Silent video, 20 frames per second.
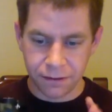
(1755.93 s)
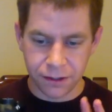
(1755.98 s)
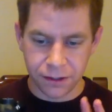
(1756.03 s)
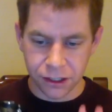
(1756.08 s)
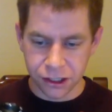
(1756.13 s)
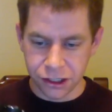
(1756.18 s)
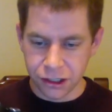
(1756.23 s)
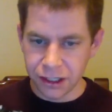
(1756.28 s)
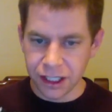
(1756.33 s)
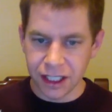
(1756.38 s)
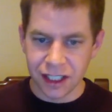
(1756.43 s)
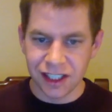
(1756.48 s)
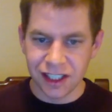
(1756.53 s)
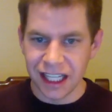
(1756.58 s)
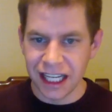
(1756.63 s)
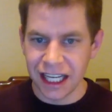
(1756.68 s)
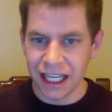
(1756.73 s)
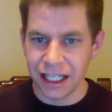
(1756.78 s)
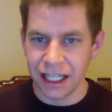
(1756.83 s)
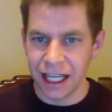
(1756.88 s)
shooting a
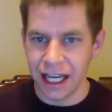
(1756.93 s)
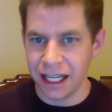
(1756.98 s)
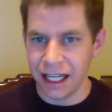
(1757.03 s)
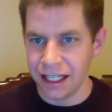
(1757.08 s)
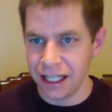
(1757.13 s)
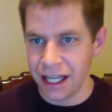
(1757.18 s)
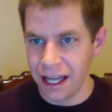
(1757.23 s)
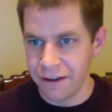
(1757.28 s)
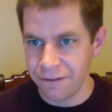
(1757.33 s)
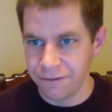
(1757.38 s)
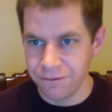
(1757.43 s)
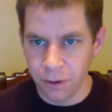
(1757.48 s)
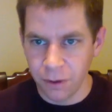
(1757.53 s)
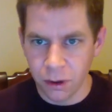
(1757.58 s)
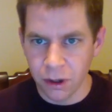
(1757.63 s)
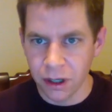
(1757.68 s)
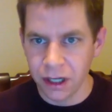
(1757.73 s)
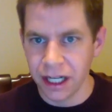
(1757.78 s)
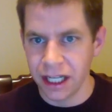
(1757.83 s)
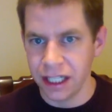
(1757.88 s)
scene at
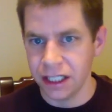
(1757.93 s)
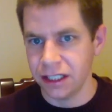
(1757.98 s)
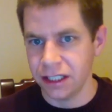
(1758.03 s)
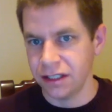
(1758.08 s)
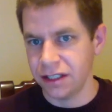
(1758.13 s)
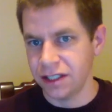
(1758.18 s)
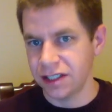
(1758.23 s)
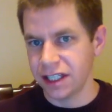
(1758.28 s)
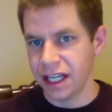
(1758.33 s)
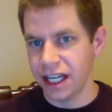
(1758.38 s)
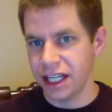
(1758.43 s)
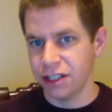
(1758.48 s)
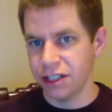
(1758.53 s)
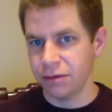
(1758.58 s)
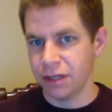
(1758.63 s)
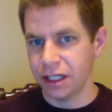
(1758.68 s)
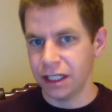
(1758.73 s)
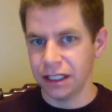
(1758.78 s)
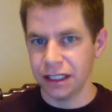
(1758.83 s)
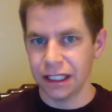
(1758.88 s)
f4 and you decide you
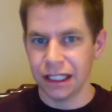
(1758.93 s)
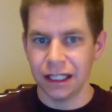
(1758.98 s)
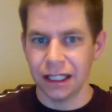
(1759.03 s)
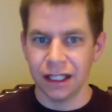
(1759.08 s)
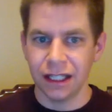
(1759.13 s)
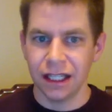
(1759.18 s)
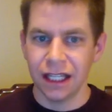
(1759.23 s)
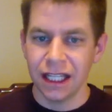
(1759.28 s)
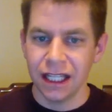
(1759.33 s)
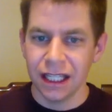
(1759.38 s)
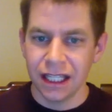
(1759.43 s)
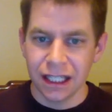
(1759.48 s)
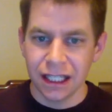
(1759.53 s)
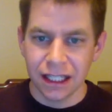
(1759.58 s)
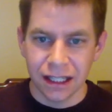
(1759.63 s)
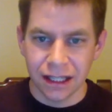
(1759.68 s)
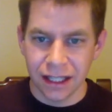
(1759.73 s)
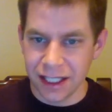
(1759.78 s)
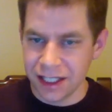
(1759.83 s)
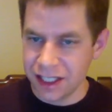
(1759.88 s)
want a little
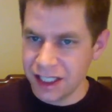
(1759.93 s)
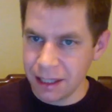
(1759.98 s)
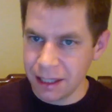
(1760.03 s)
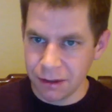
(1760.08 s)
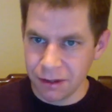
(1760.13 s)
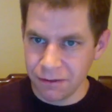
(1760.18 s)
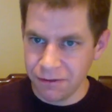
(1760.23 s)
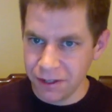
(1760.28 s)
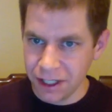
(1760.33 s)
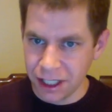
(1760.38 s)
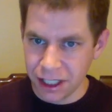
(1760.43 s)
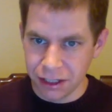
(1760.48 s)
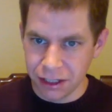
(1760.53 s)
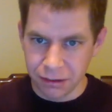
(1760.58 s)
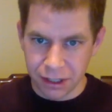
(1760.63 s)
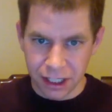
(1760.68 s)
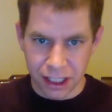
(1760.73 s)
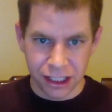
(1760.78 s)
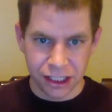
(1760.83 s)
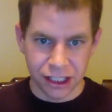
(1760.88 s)
less depth of field, you
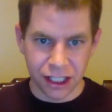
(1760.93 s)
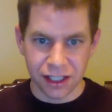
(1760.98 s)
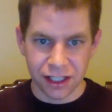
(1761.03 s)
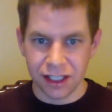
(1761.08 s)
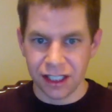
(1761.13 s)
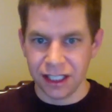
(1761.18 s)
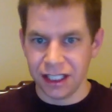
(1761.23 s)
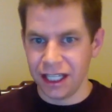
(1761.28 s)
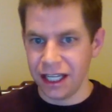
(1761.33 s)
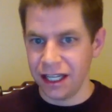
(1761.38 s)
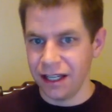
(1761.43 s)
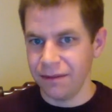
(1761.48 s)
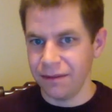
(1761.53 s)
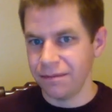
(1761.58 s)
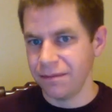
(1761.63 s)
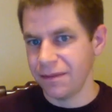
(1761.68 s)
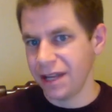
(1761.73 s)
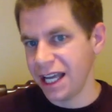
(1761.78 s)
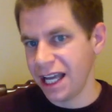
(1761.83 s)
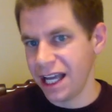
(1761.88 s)
want to adjust it to
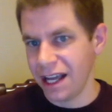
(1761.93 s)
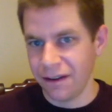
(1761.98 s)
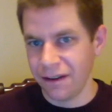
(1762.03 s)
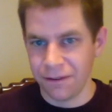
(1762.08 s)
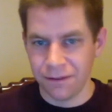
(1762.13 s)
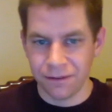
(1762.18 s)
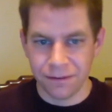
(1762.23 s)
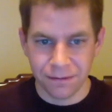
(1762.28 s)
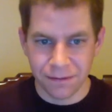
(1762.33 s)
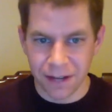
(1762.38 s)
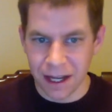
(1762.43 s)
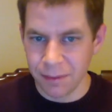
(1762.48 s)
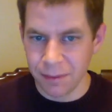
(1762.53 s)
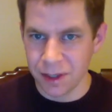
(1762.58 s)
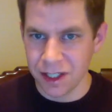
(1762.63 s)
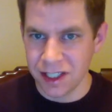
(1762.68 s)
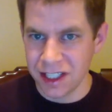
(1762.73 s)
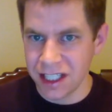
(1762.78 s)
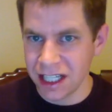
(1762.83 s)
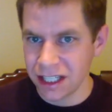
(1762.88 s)

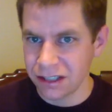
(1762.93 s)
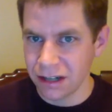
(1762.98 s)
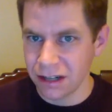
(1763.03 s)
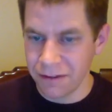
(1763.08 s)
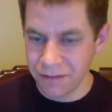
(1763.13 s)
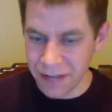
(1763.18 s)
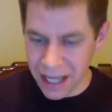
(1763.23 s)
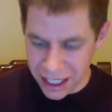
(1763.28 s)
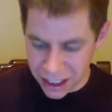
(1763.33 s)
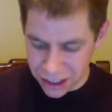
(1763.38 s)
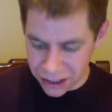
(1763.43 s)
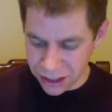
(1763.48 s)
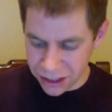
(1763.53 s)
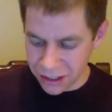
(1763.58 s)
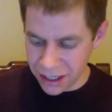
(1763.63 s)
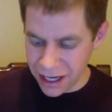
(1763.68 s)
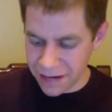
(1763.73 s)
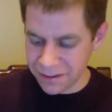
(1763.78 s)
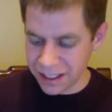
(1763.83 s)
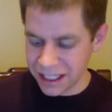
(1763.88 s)
f5.6 or f8,
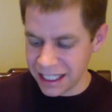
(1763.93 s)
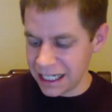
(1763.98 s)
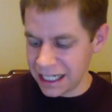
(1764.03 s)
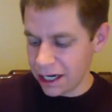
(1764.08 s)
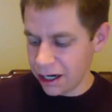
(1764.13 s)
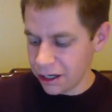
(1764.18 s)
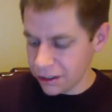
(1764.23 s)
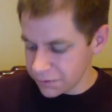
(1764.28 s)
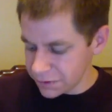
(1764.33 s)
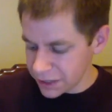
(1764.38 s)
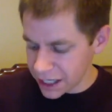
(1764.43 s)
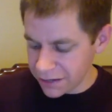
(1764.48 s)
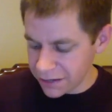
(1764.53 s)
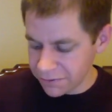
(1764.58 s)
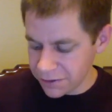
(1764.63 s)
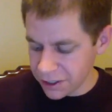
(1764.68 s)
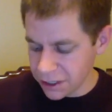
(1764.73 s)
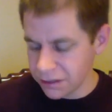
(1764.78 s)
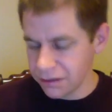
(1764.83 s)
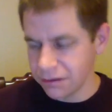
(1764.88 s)
you have to get out of live
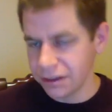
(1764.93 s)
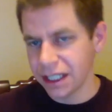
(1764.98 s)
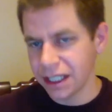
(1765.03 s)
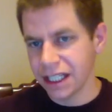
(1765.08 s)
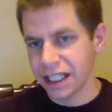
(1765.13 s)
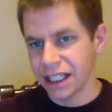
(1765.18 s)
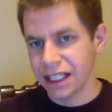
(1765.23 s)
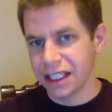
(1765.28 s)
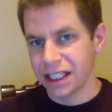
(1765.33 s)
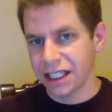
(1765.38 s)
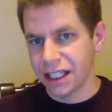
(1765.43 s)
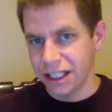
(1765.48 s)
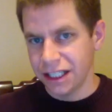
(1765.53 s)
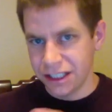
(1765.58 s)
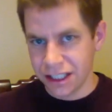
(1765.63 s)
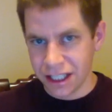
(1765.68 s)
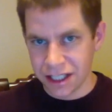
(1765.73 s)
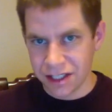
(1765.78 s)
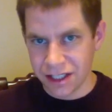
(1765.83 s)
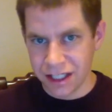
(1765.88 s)
view,
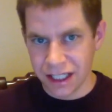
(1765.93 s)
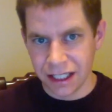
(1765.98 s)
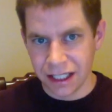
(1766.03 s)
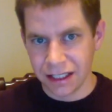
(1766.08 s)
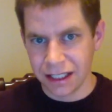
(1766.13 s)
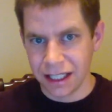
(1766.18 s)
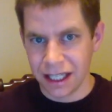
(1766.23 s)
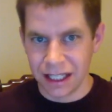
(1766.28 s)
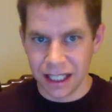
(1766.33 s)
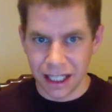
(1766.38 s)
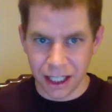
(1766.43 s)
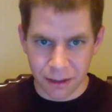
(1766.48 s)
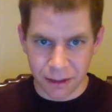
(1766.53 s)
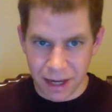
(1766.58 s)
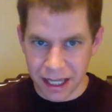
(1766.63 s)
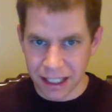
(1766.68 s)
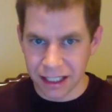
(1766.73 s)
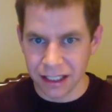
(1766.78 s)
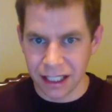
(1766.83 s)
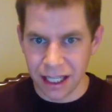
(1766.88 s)
adjust it, and then go
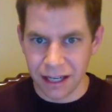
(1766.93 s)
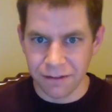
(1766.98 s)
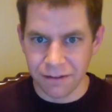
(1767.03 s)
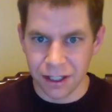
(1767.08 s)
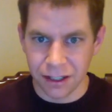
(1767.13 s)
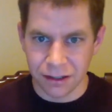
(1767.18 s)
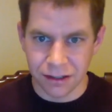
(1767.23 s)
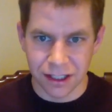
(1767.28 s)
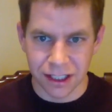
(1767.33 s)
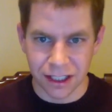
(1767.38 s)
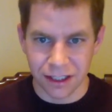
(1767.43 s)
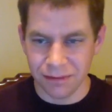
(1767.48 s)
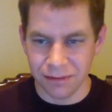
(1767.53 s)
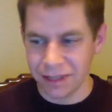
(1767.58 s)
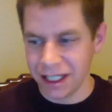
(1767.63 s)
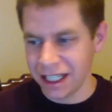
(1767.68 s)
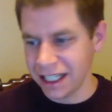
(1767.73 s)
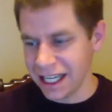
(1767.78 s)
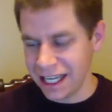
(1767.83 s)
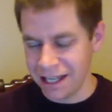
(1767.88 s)
back to live view. So
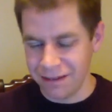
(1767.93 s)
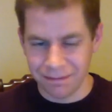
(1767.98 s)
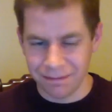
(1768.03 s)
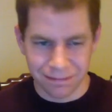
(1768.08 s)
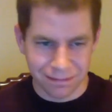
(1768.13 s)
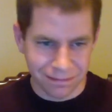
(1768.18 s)
again,